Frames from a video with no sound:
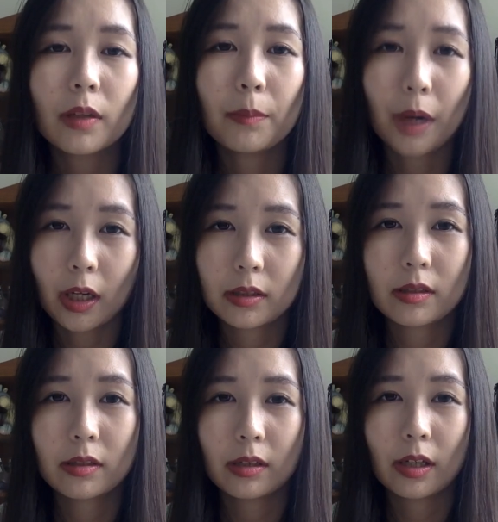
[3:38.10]

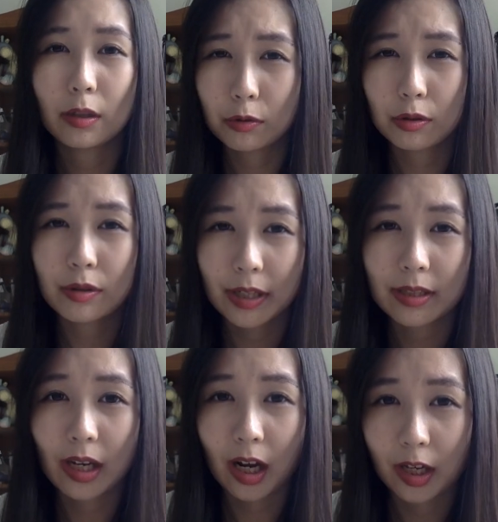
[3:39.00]
But it also
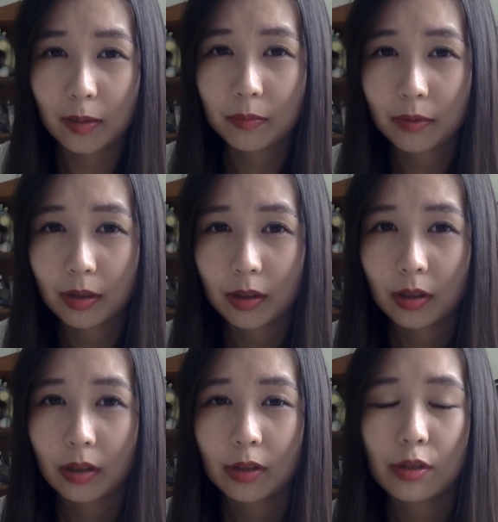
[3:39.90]
takes time.
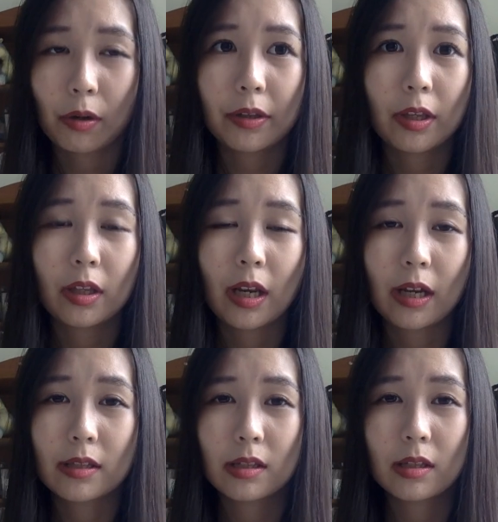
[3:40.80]
So I think
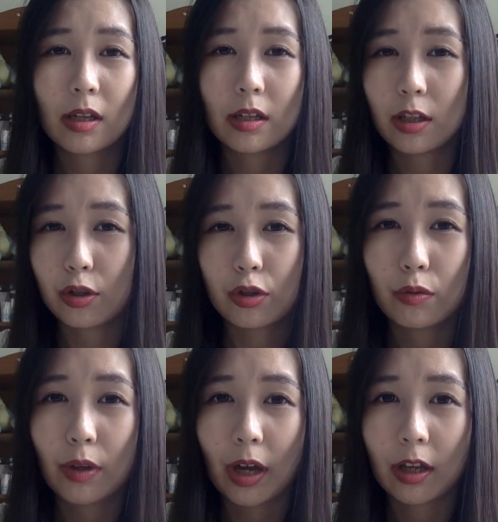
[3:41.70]
that's an
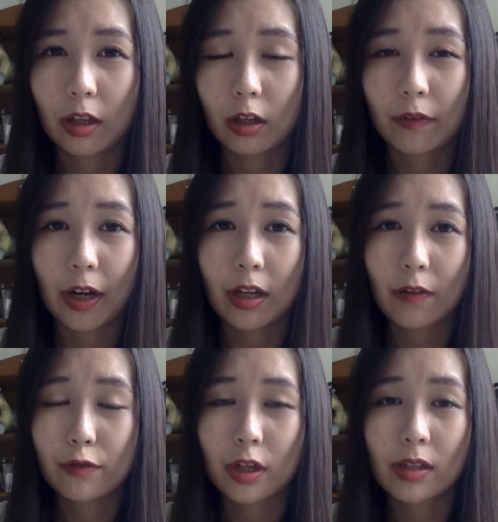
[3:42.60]
issue that a lot of
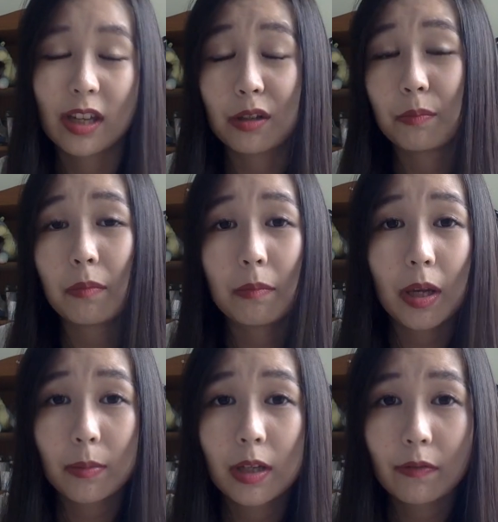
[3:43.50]
INFJs and
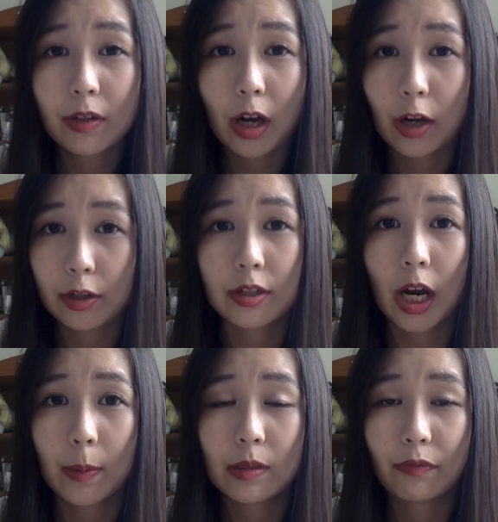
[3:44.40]
maybe even other
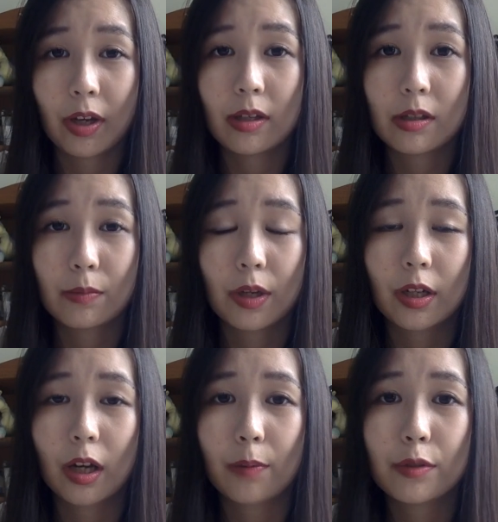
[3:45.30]
types face when it
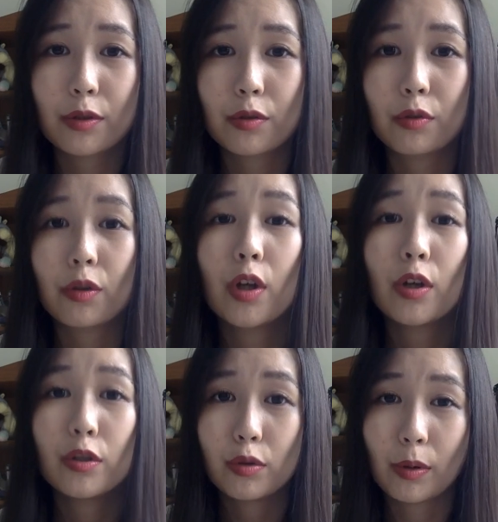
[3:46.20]
comes to
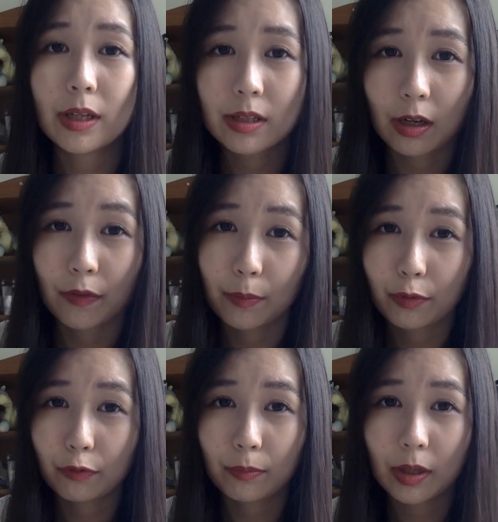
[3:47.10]
doing self
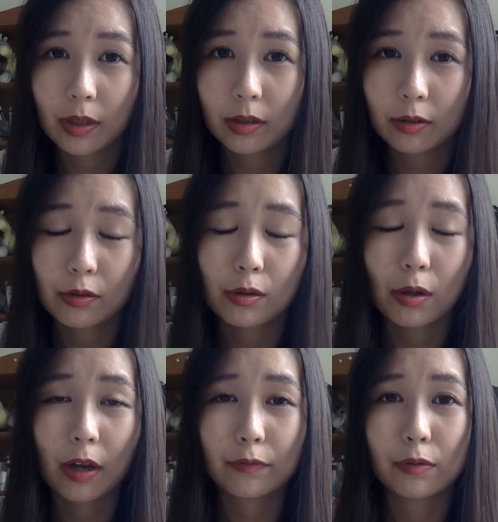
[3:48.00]
improvement. You
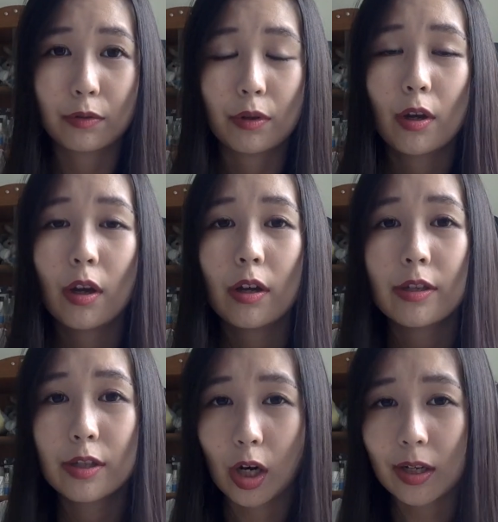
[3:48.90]
still have to
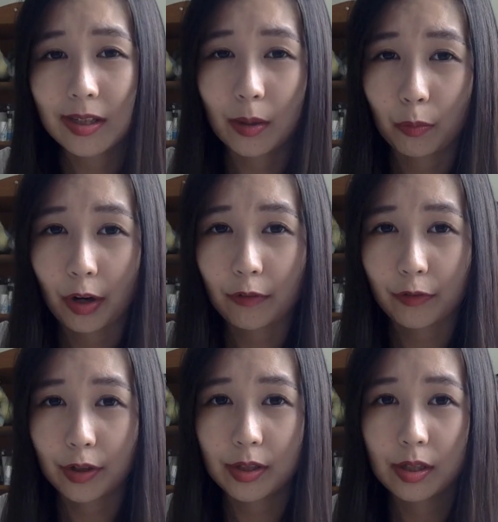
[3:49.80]
start somewhere
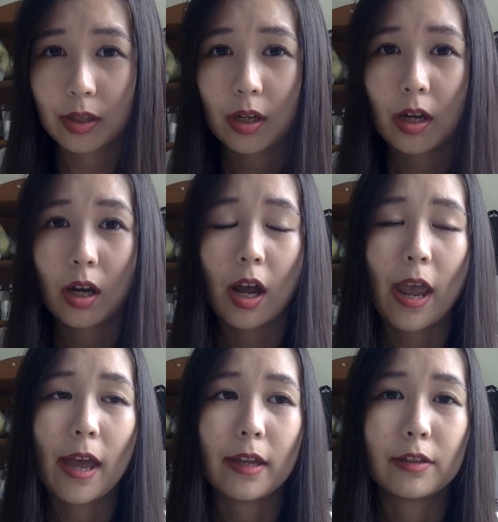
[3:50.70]
first
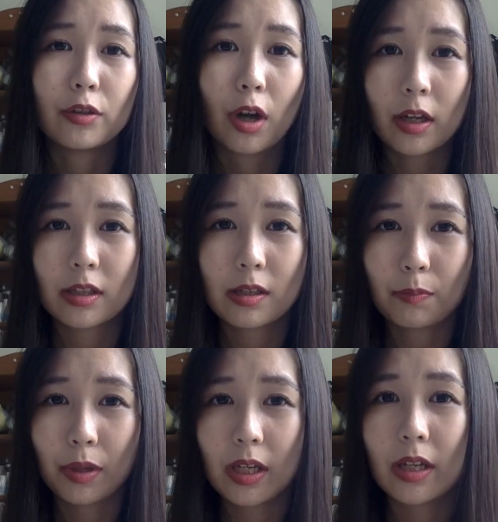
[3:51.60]
and not
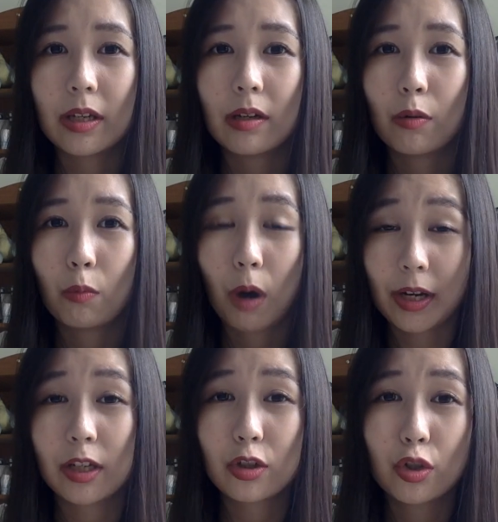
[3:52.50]
be
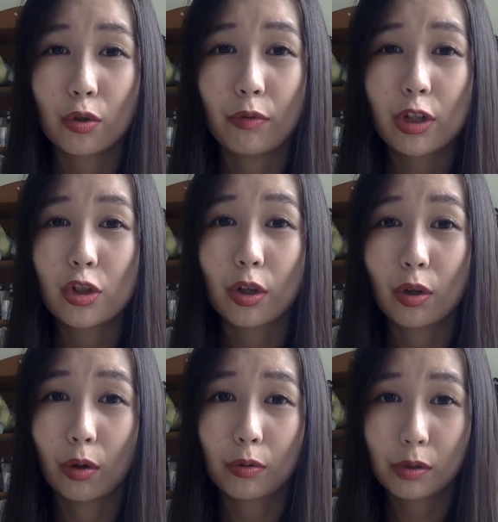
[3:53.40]
wanting to reach the
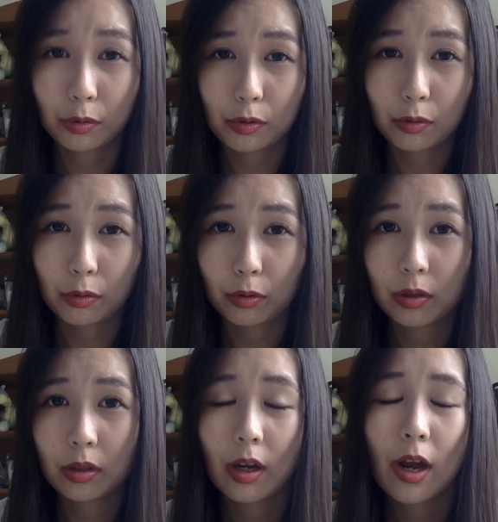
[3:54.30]
goal so
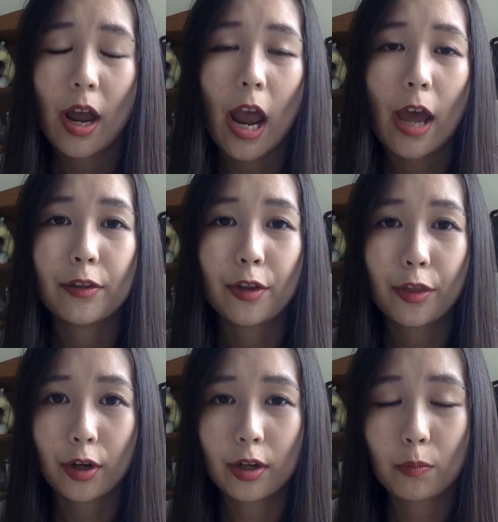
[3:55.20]
soon. And the
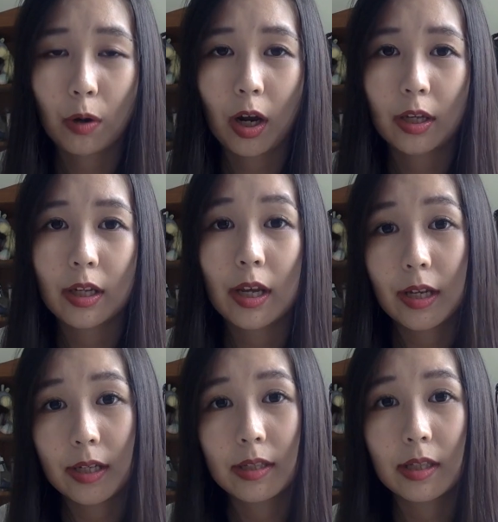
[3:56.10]
third one
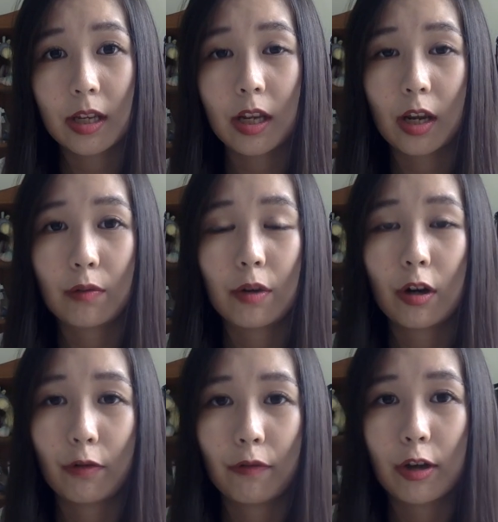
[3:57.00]
is in the area
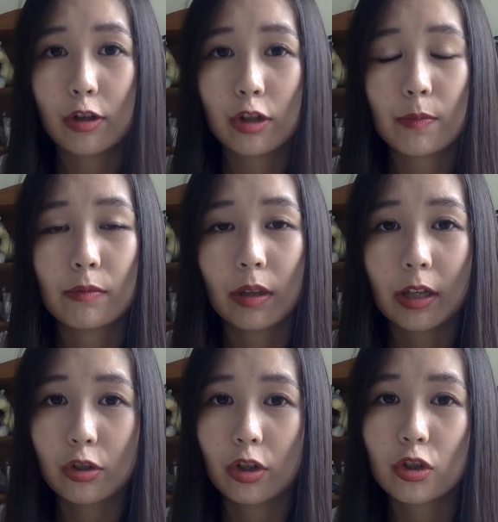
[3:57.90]
of friendships,
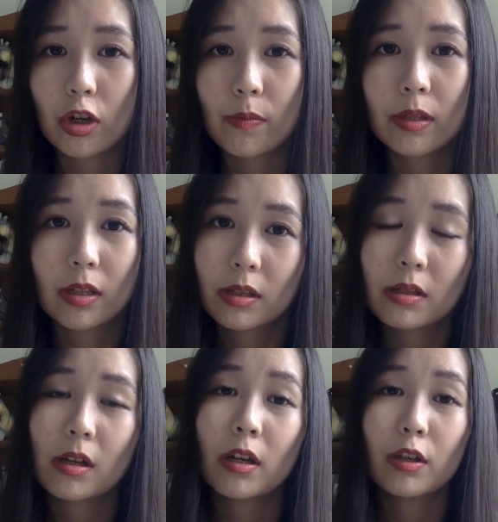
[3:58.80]
relationships,
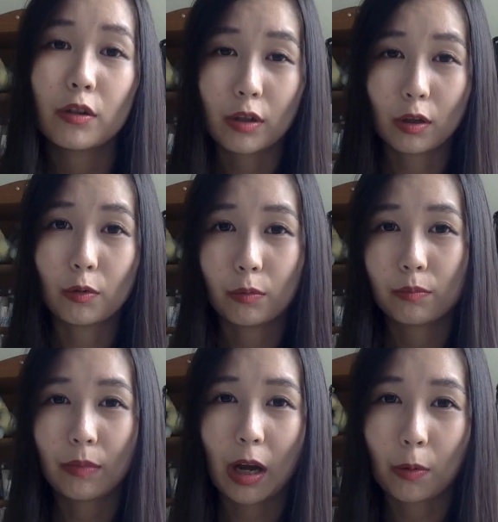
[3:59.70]
just, you know,
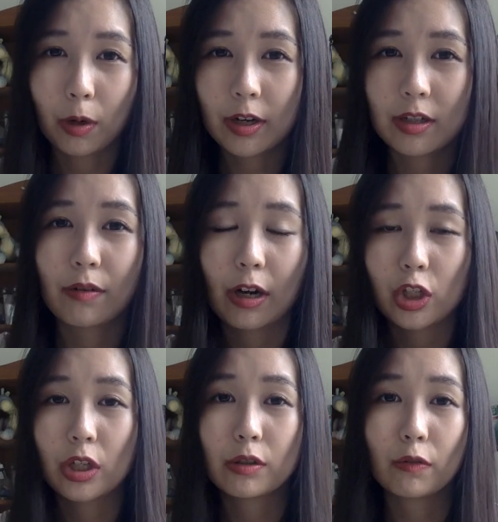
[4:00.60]
our
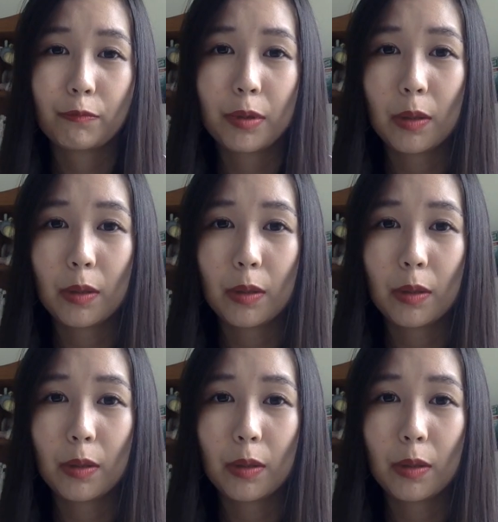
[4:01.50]
interactions with